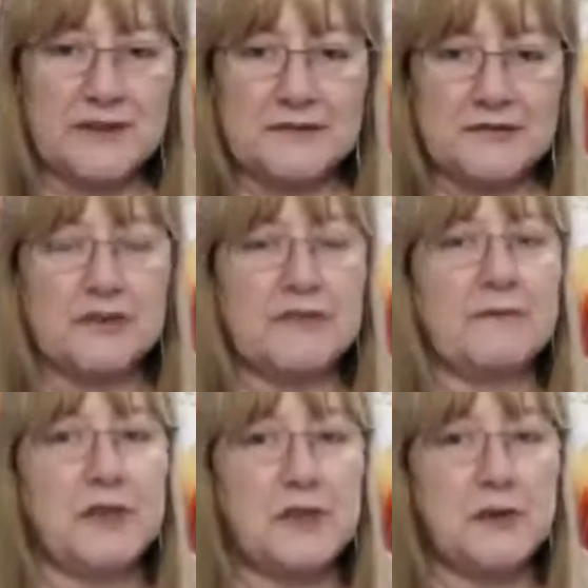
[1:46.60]
this is
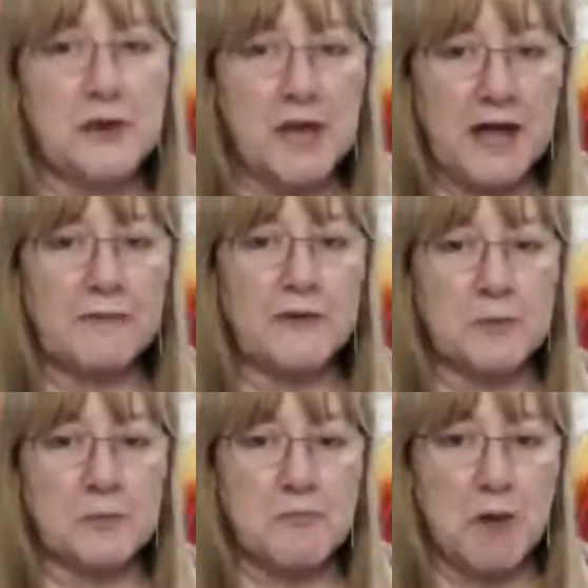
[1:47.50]
just for the UK
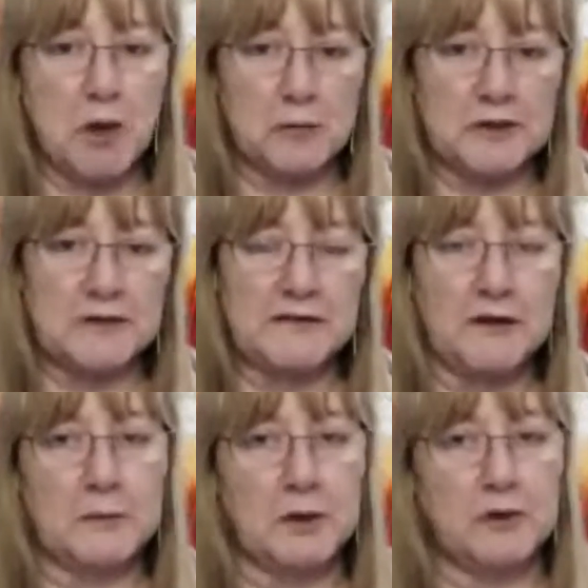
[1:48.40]
for the moment,
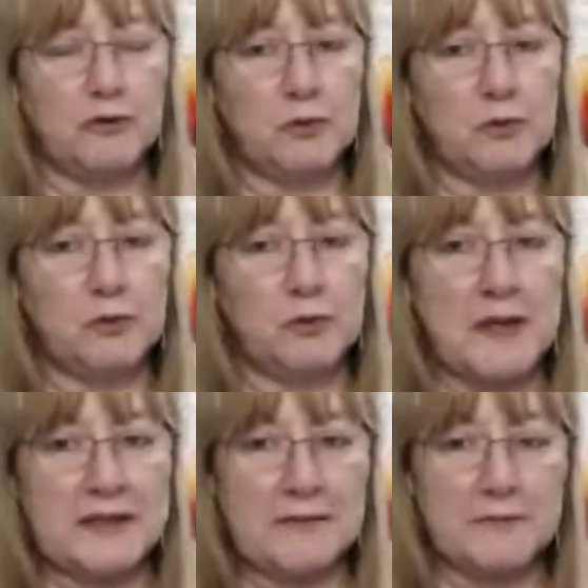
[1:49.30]
so I'm going to talk
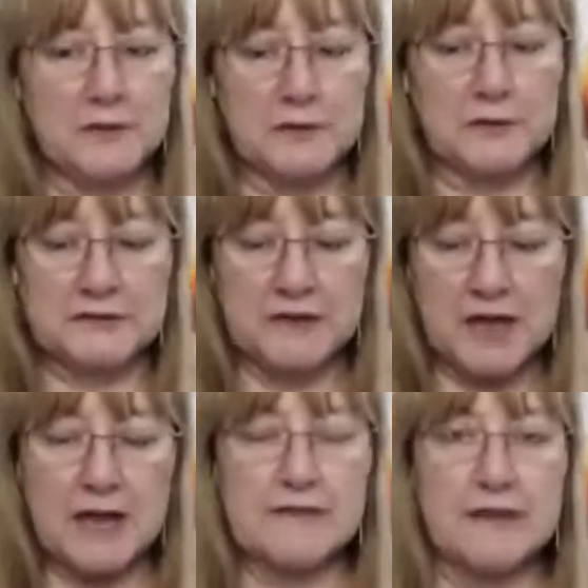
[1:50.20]
about that first.
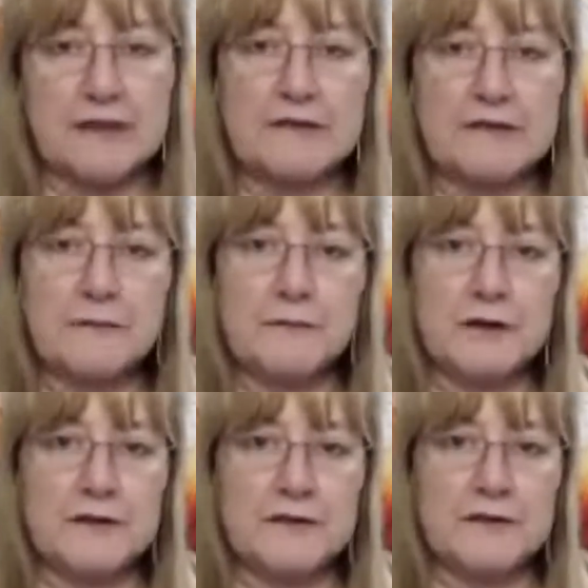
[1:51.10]
So this is a
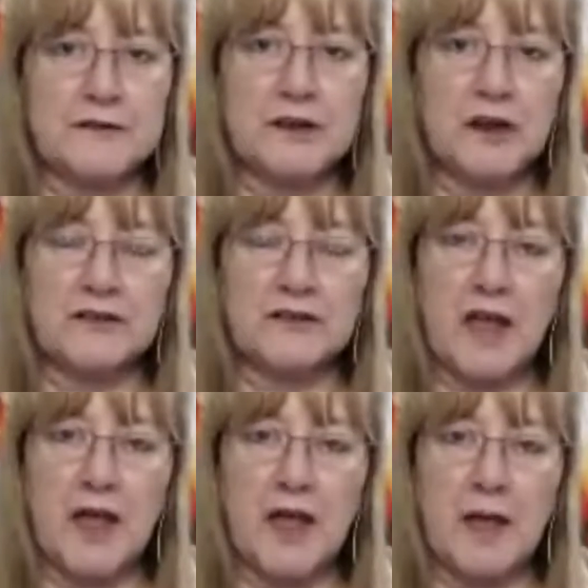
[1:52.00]
free site,
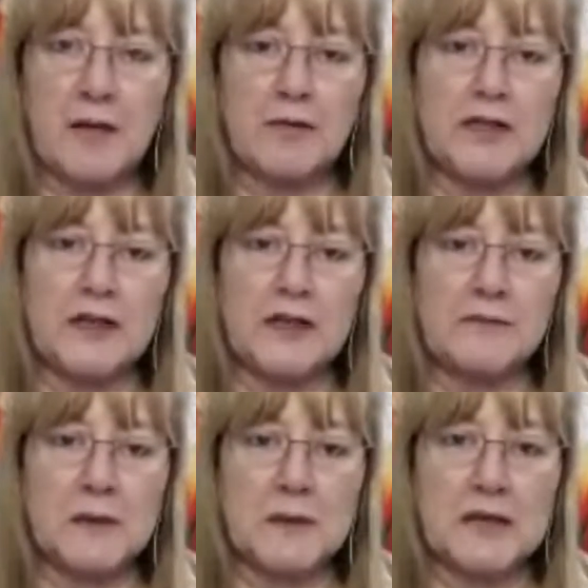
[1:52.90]
and there's
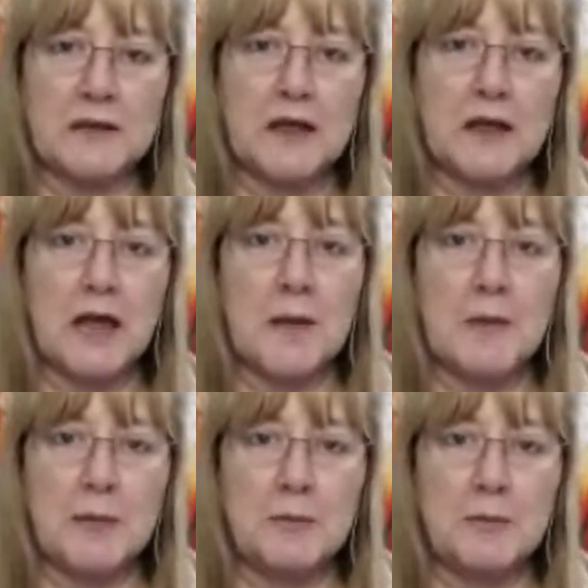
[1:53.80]
been
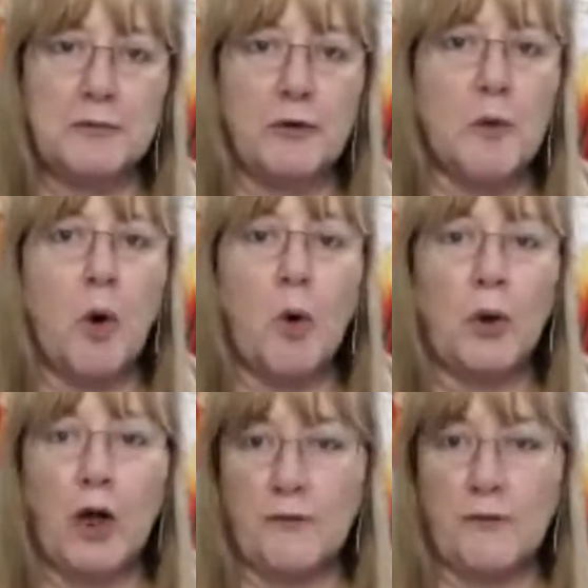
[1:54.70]
people from
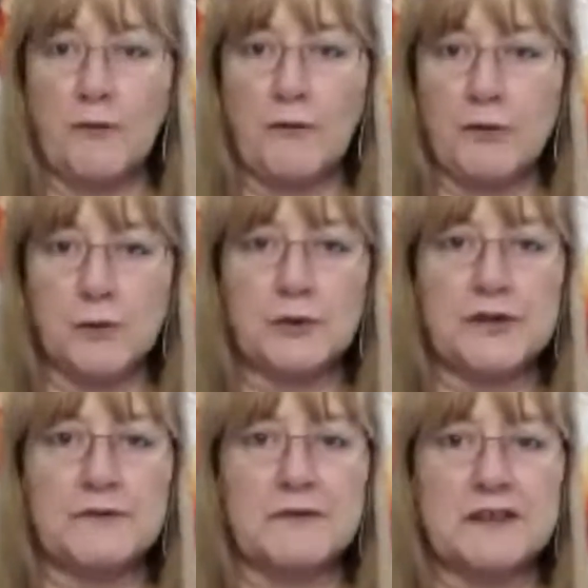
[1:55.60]
all over the
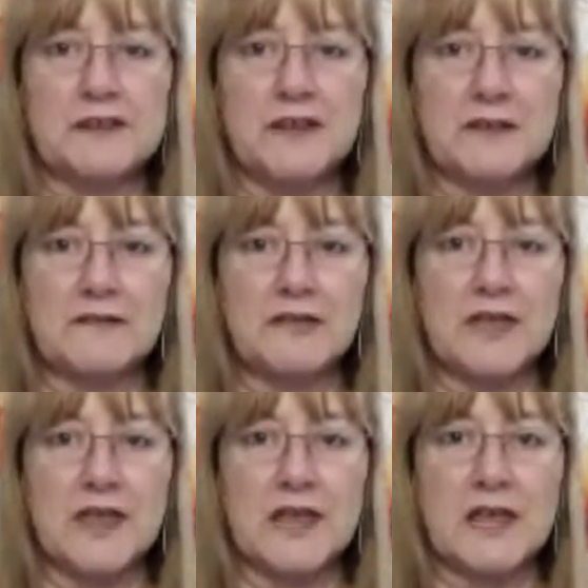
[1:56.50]
world that have
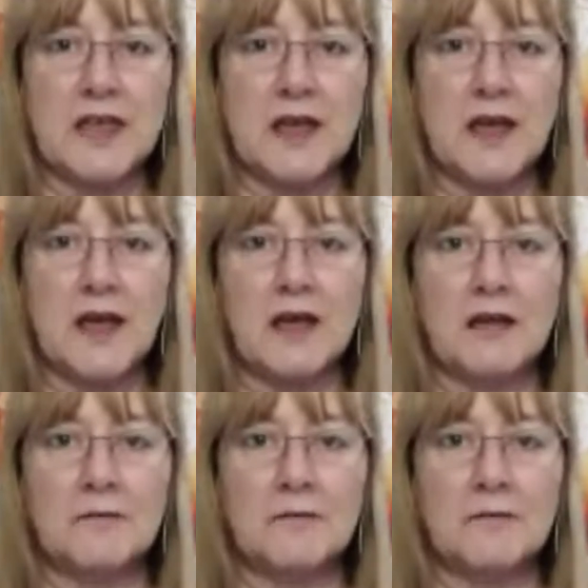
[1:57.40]
indexed the